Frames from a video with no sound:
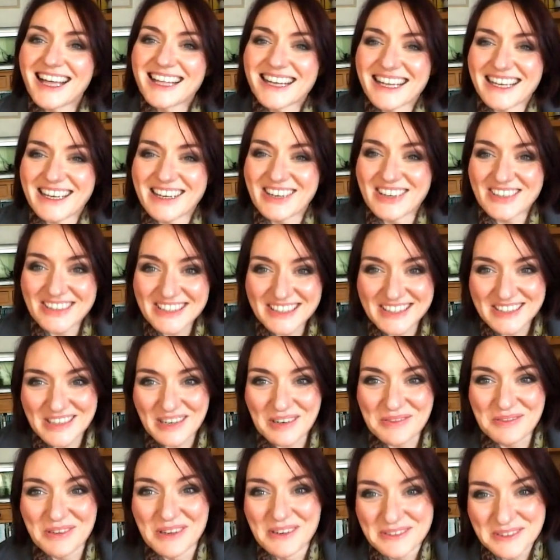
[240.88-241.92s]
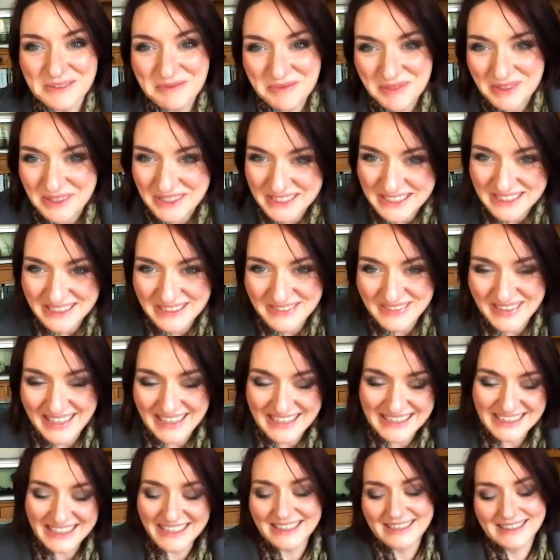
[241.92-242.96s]
and I cut the top off the brush as
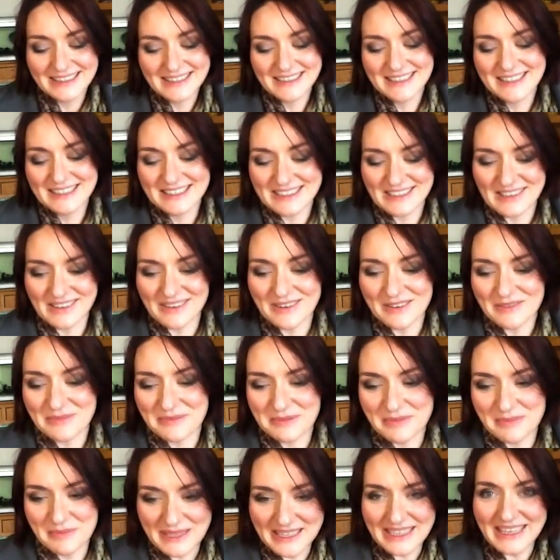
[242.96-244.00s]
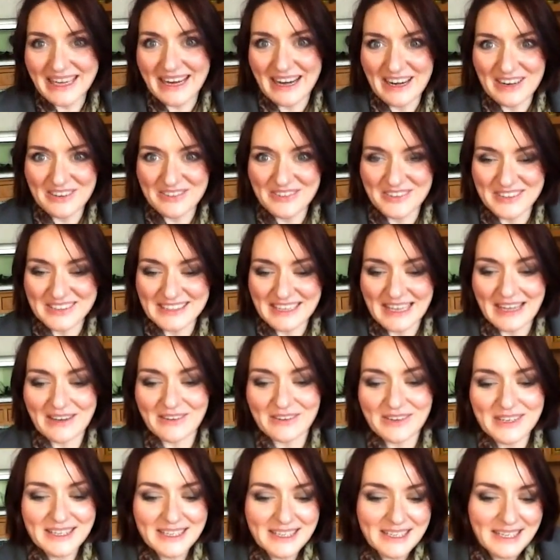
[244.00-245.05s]
well. So a bit careful
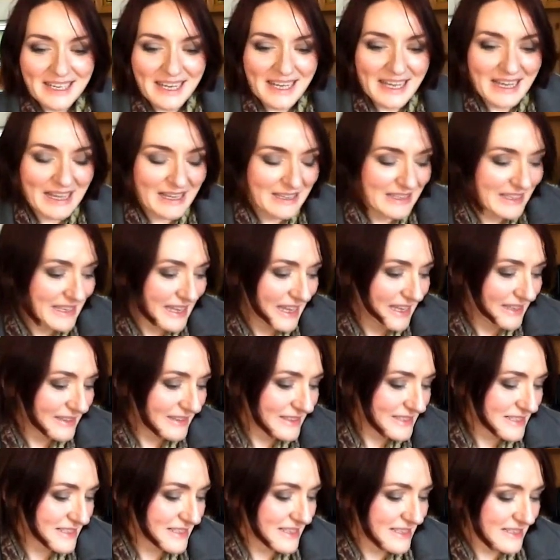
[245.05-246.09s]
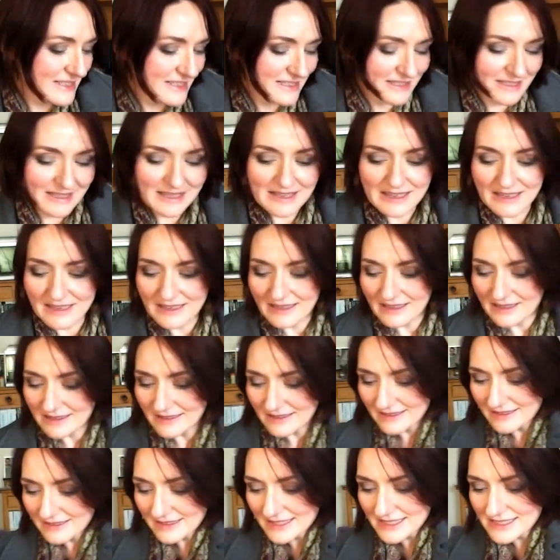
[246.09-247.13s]
now. Yeah, this is the
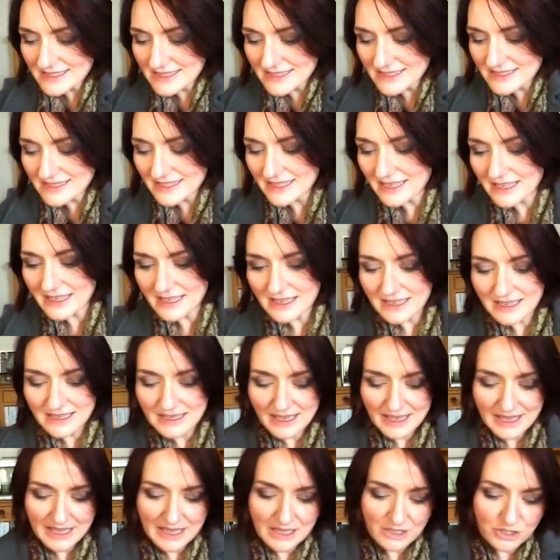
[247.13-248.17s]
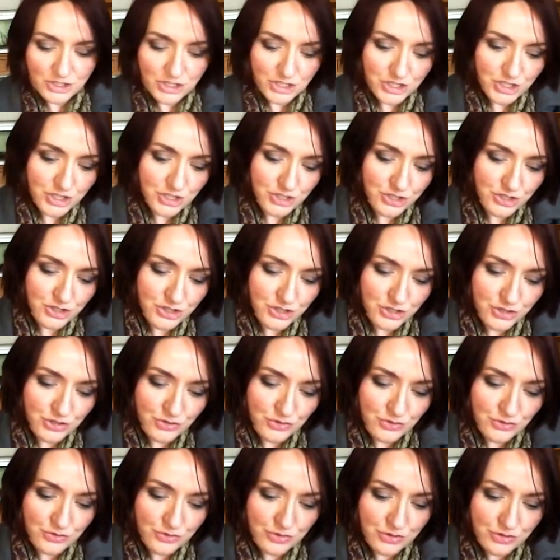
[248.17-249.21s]

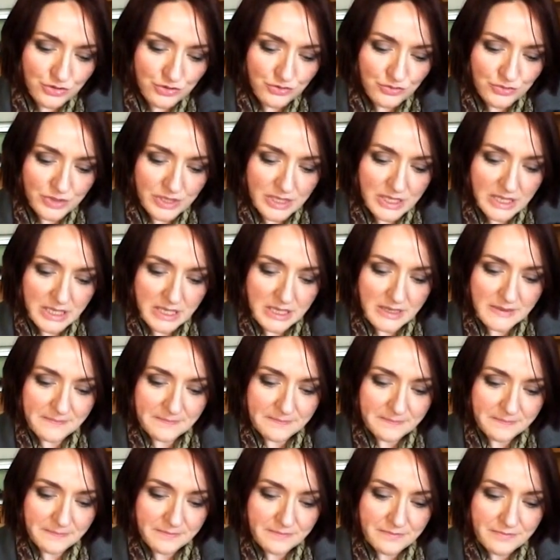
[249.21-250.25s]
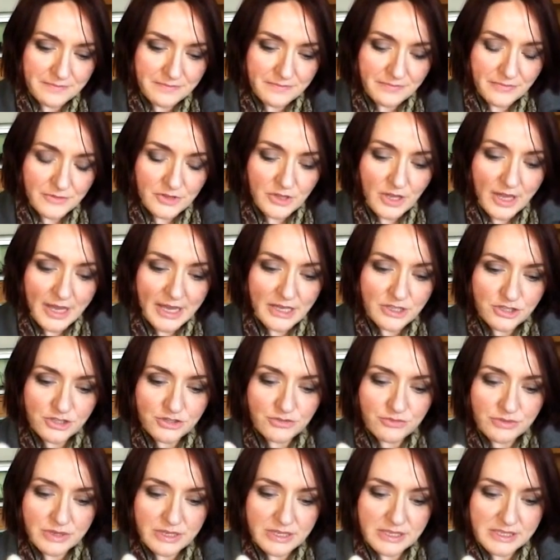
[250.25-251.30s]

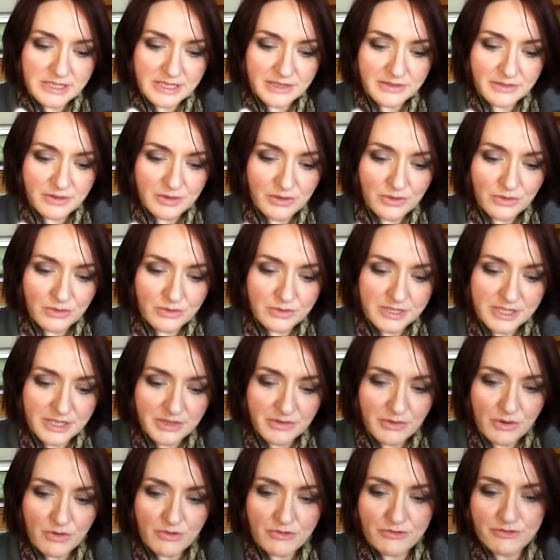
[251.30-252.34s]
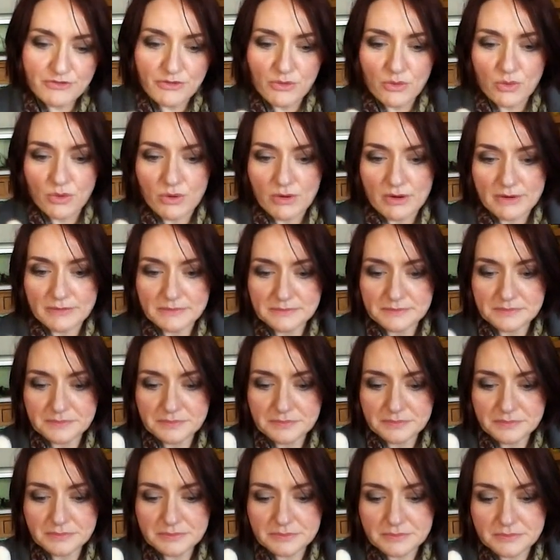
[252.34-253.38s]
H3004,
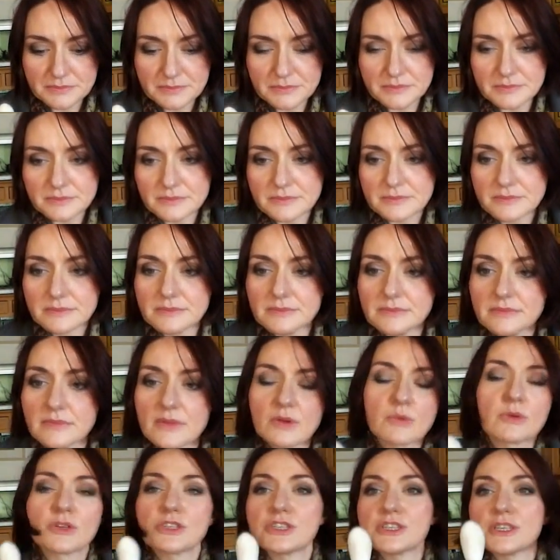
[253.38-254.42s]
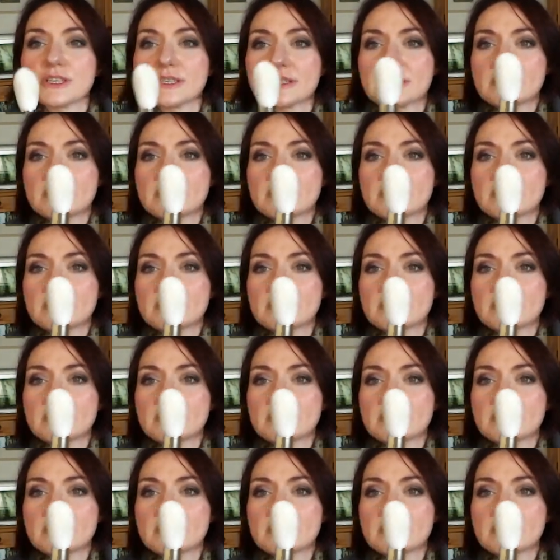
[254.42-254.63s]
which